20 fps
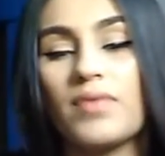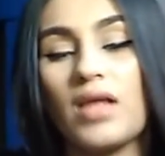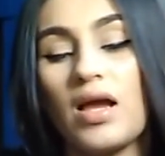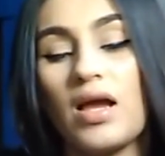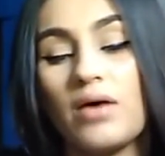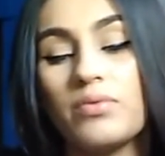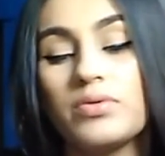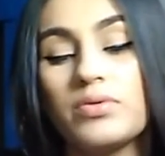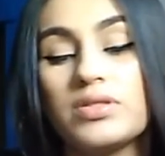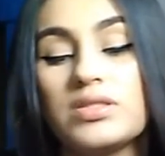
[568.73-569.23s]

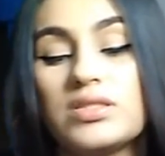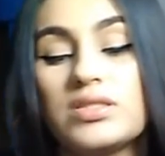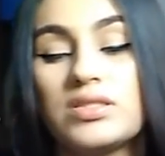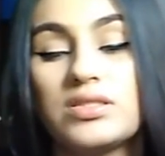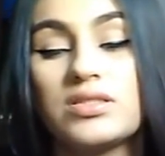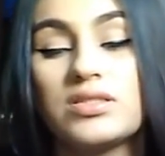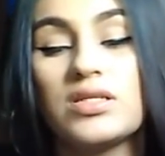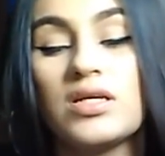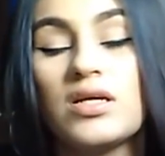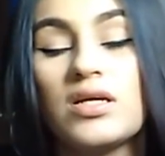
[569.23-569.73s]
I was,
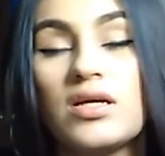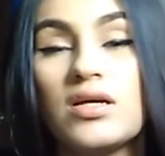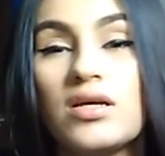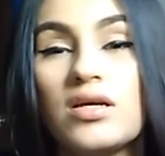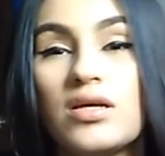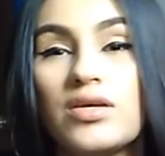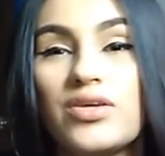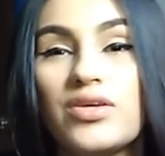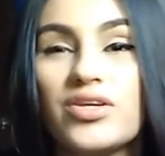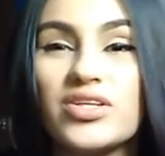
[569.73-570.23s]

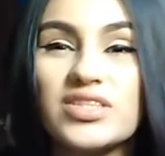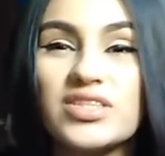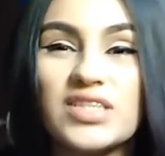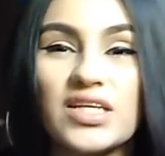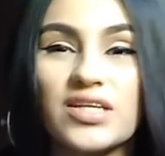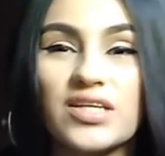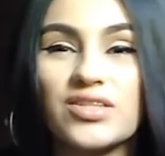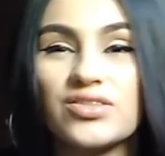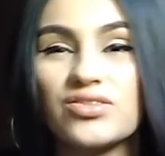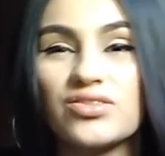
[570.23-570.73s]
you could
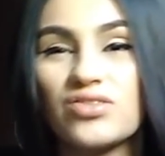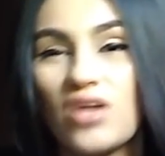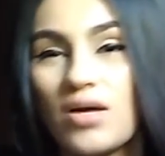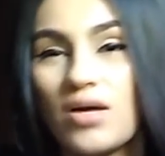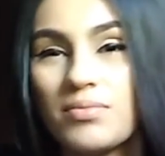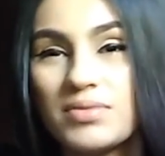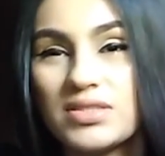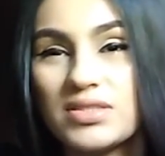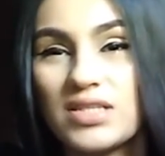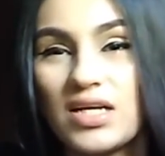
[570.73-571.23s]
say,
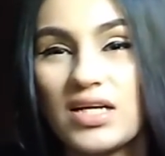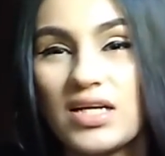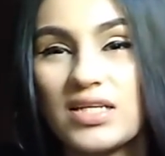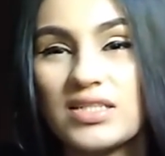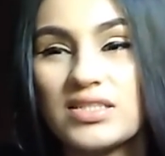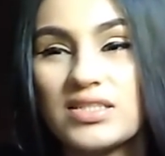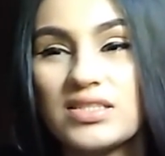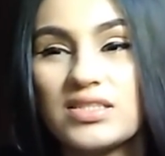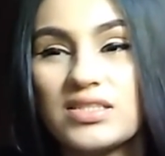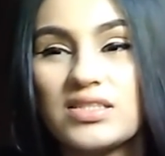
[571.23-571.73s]

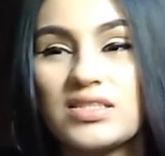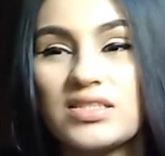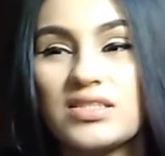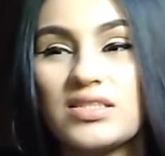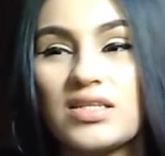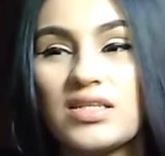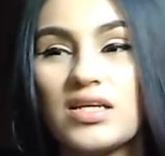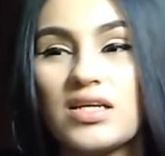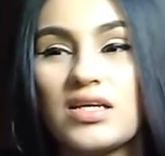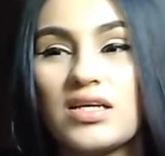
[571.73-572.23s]
traumatized
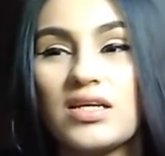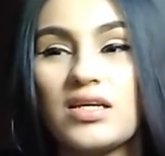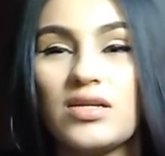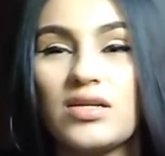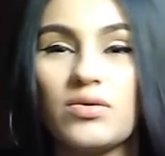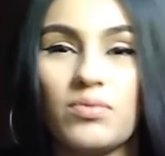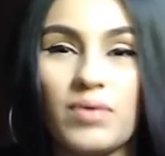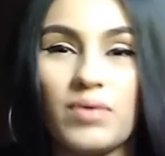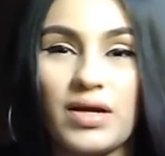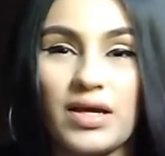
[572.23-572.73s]
in
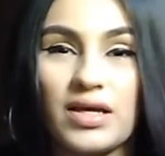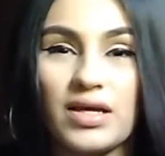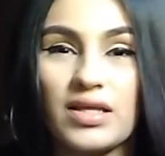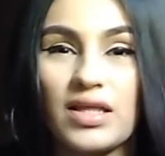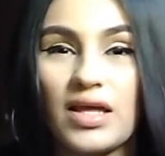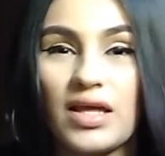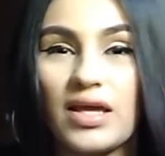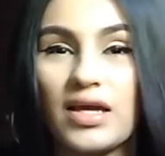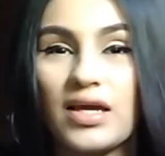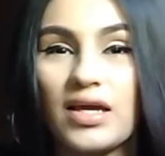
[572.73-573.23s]
a way.
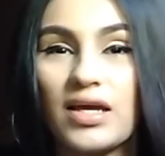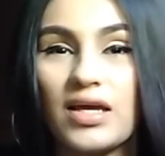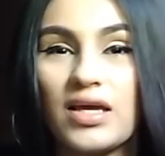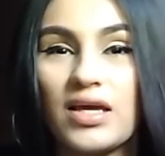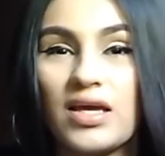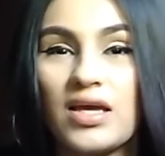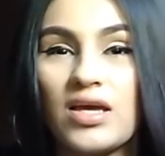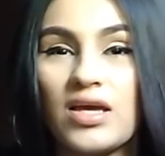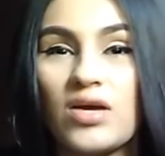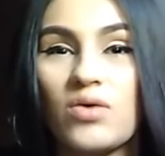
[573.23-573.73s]
Like,
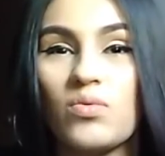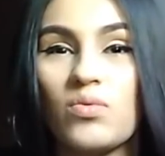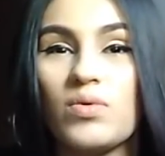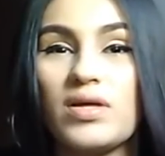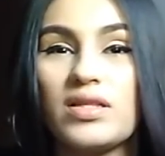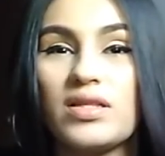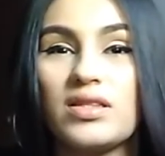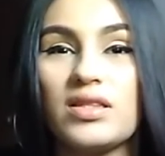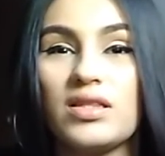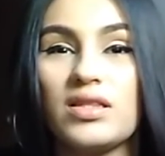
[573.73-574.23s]

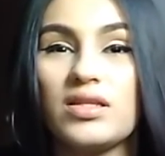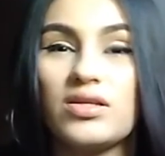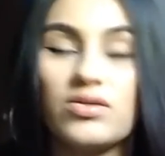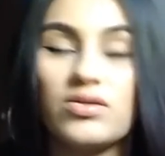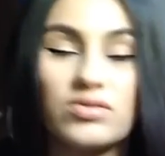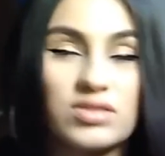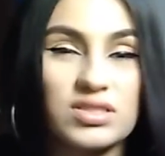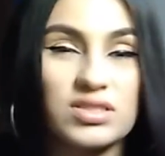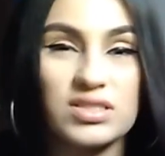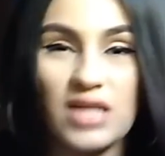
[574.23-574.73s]
with
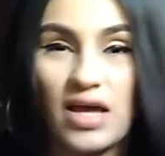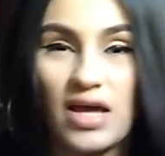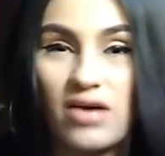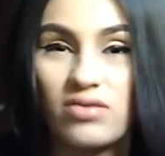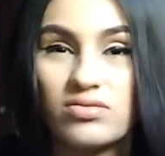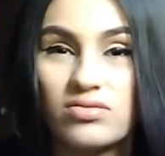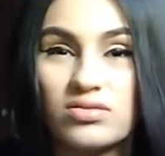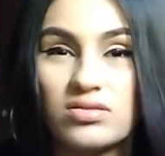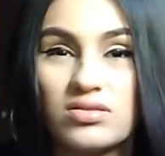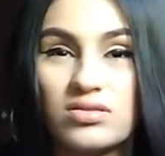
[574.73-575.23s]
little
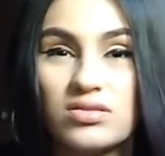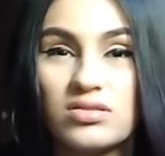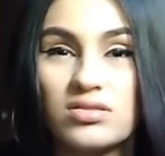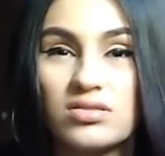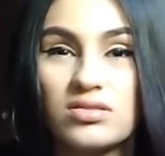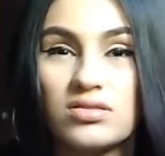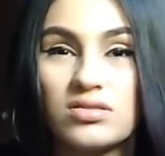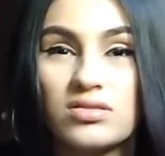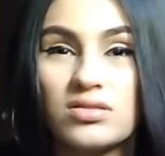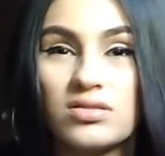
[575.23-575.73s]
sounds,
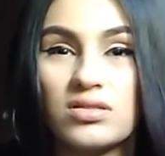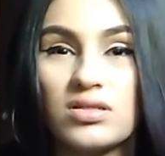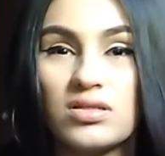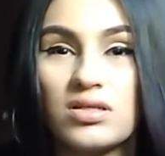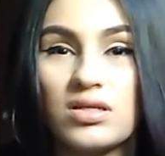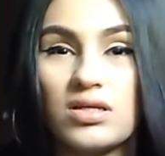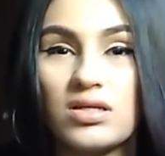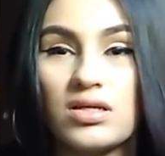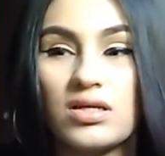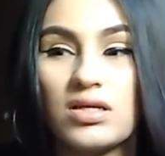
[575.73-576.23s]

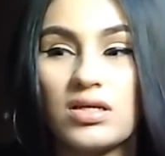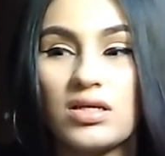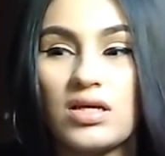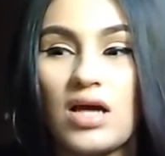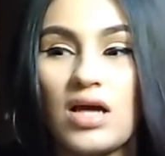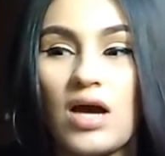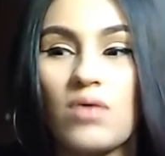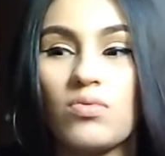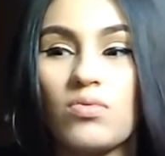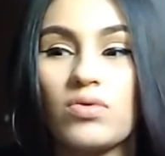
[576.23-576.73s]

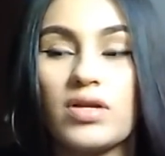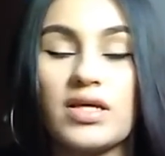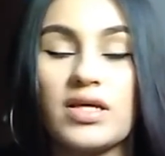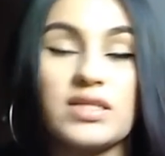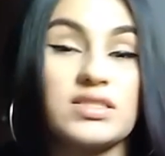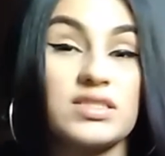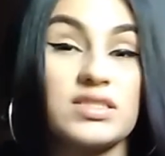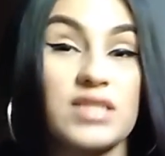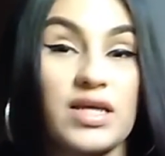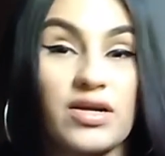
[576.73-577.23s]
I would
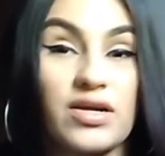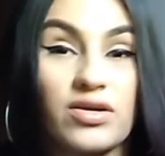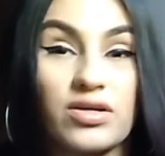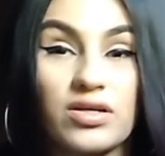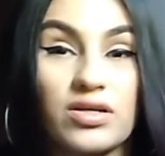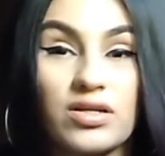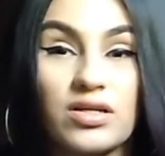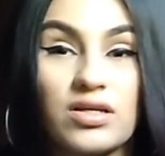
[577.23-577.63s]
get scared.